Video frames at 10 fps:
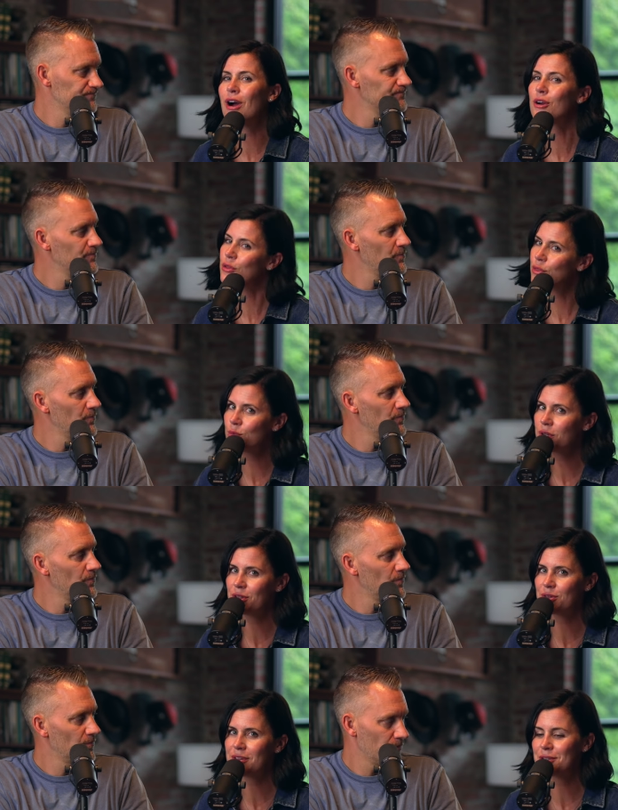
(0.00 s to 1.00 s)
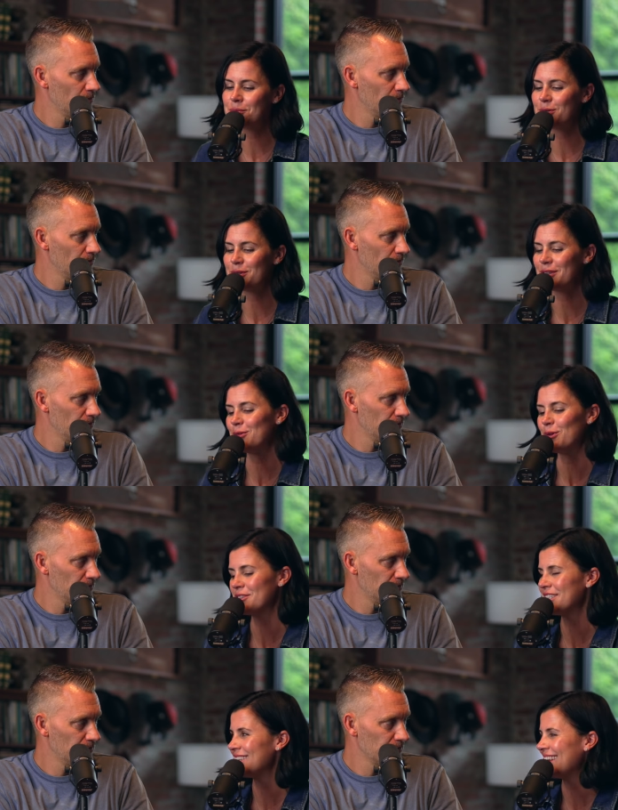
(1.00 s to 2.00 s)
Speaker 1: are thrilled to be with you all
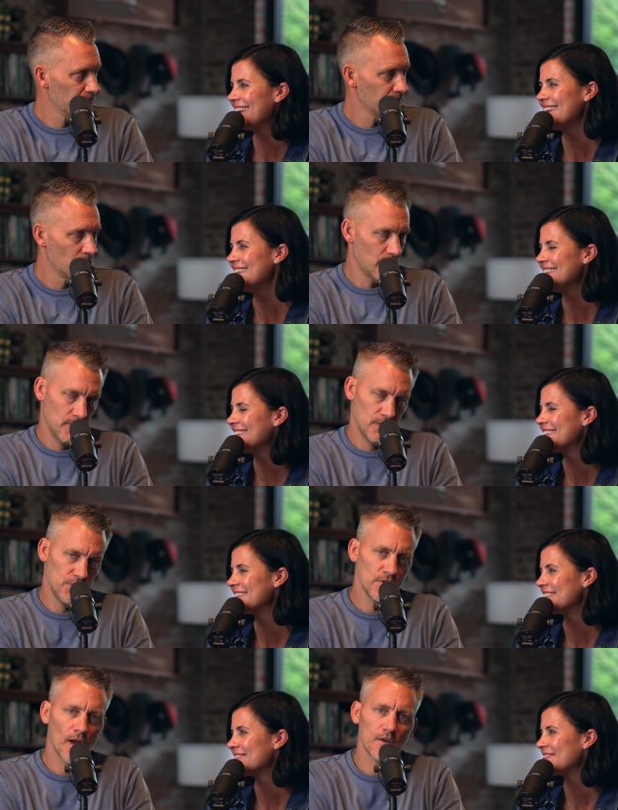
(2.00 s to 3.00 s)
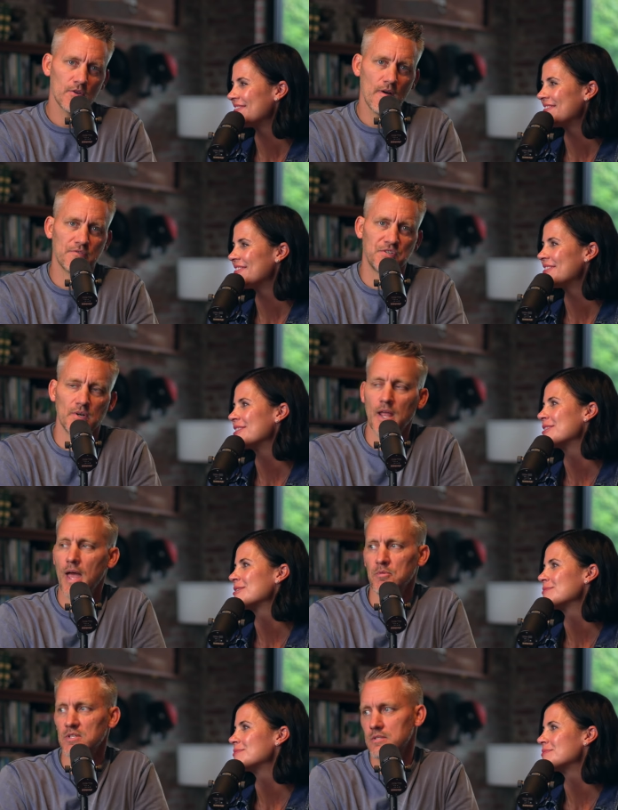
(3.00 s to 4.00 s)
today.
Speaker 2: Do you know how you have certain
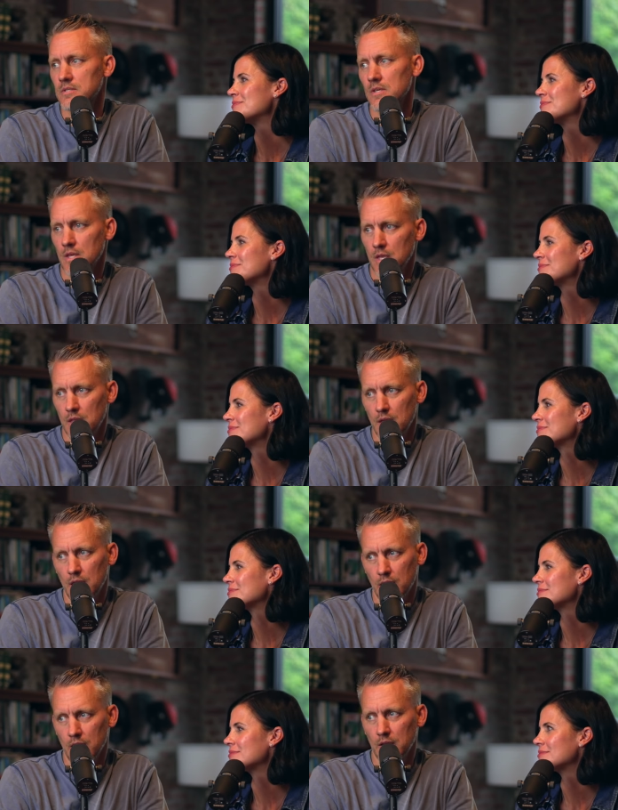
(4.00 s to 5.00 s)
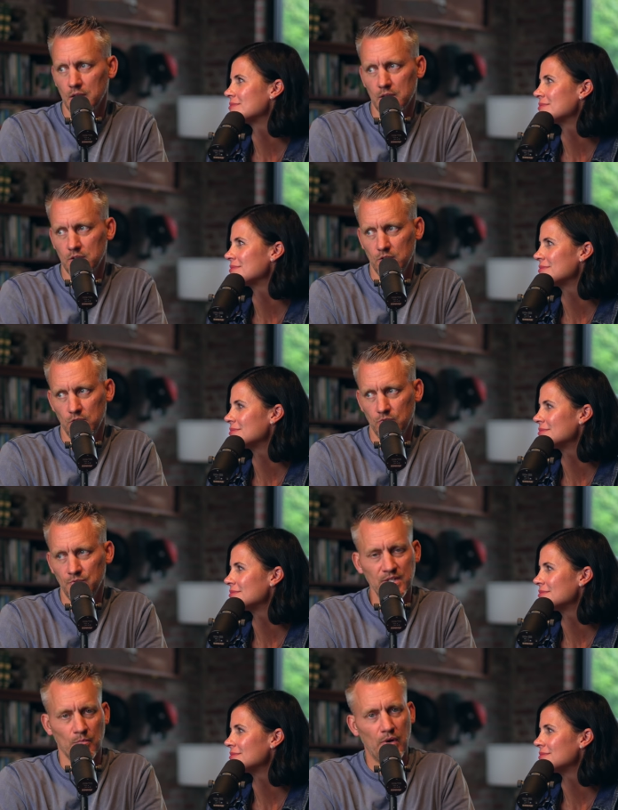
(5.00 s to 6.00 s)
habits and you need
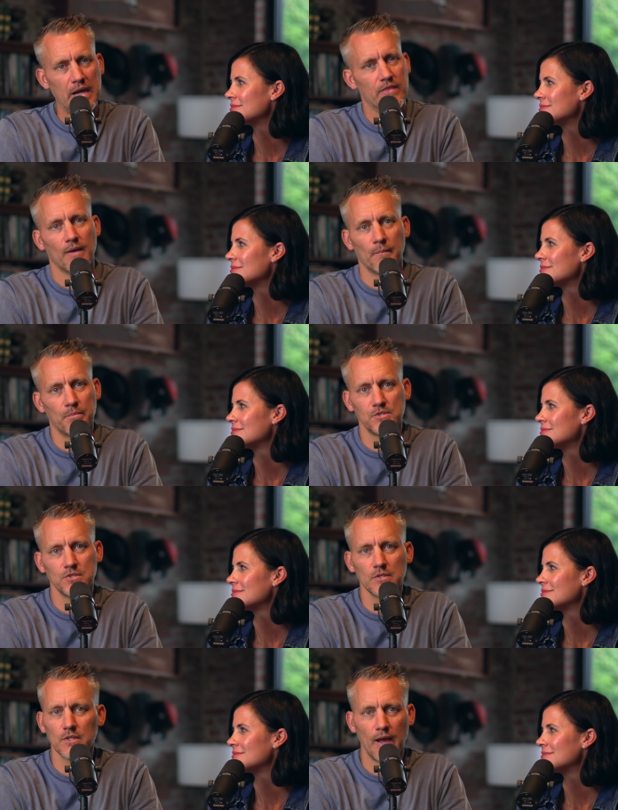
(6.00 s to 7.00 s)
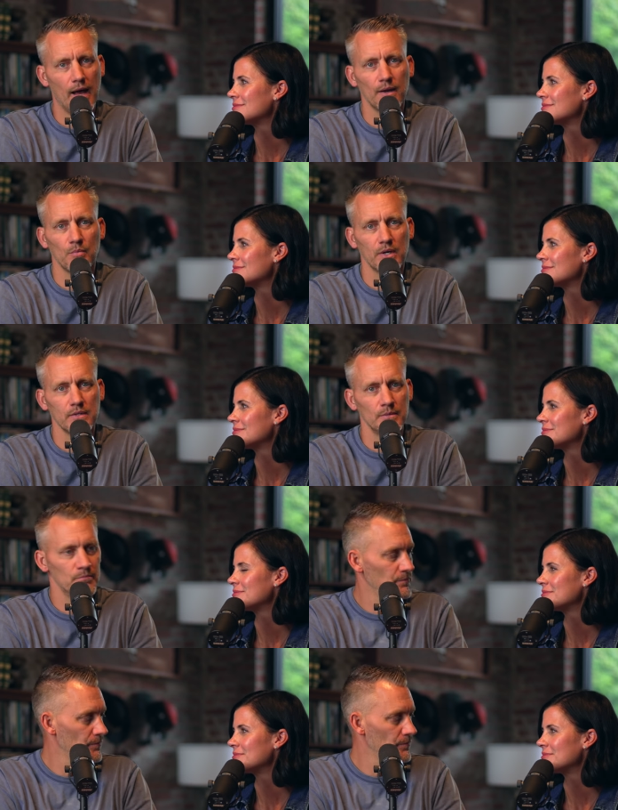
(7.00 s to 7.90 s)
to break them, but you don't know how to break them?